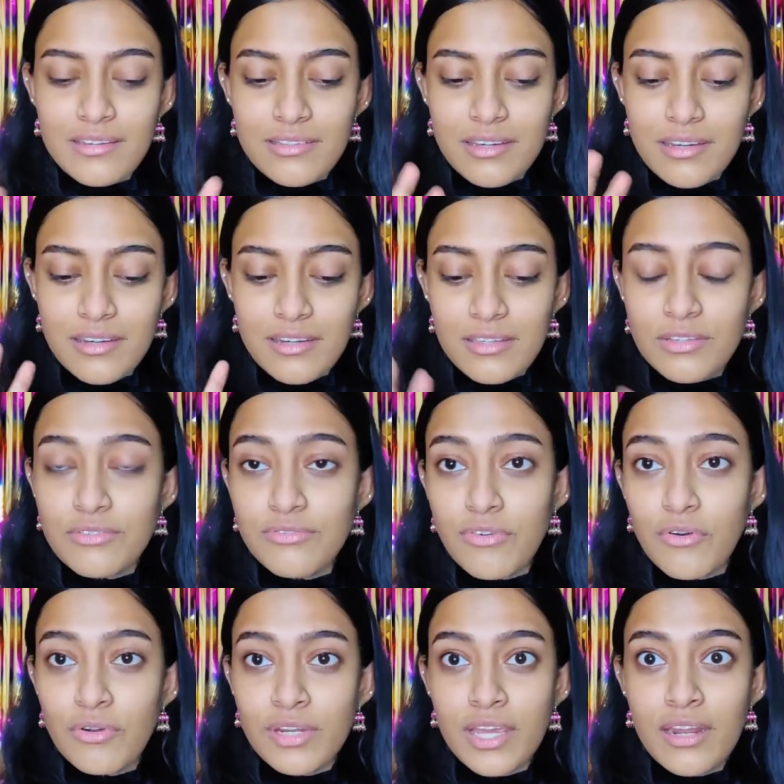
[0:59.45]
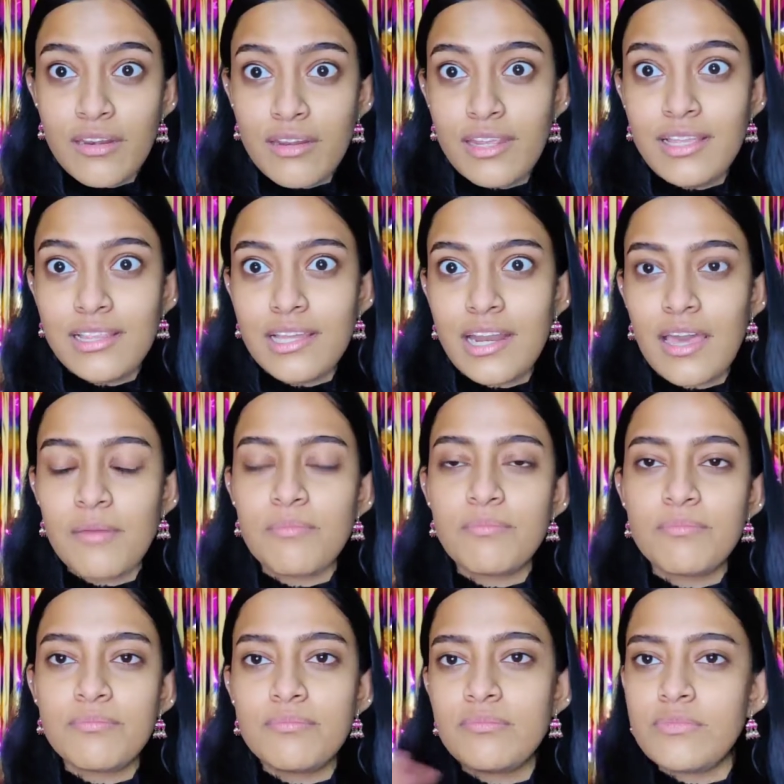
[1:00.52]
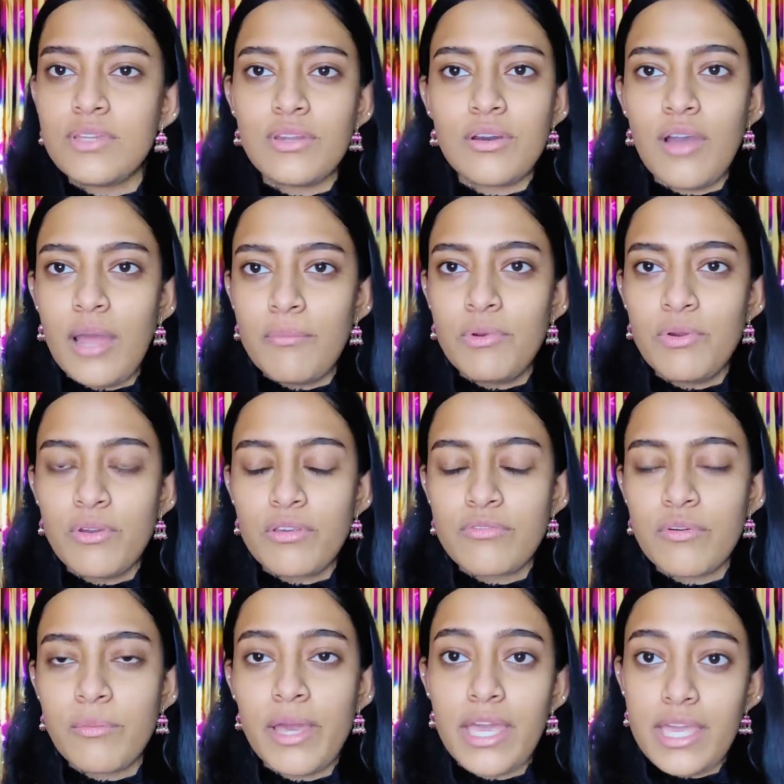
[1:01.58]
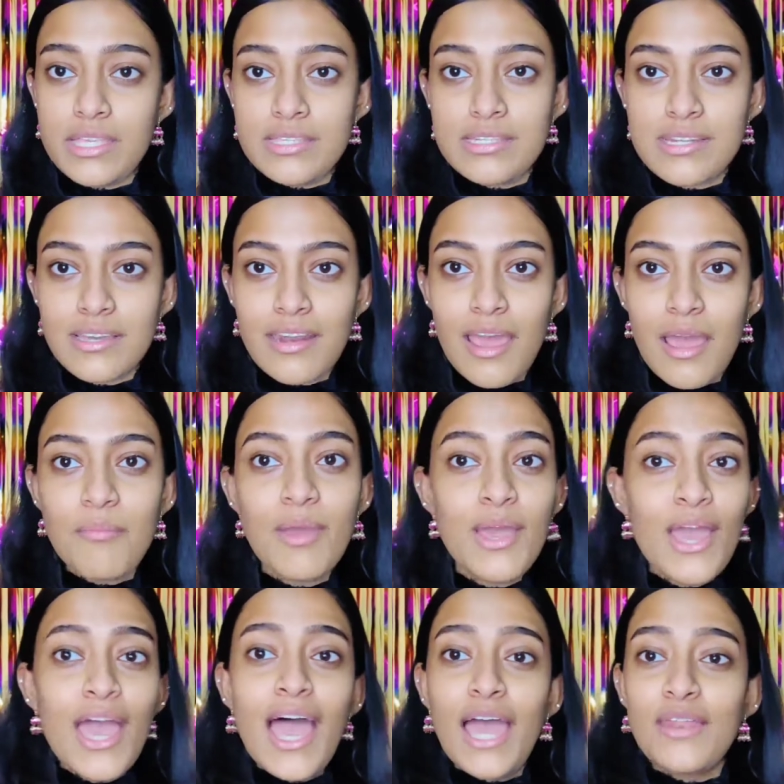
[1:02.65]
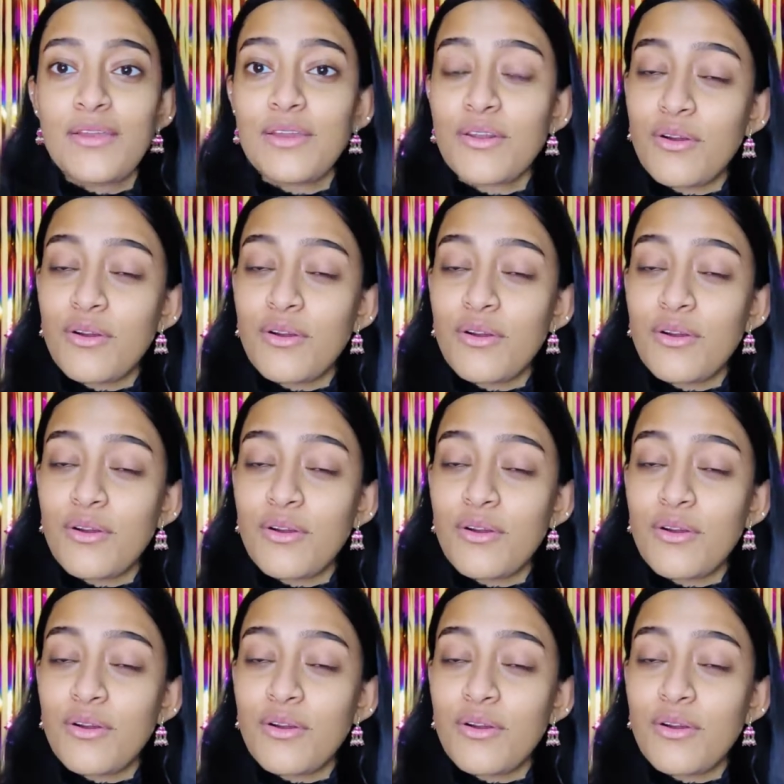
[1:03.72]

the euphoria reel that I'm doing for my Instagram, and you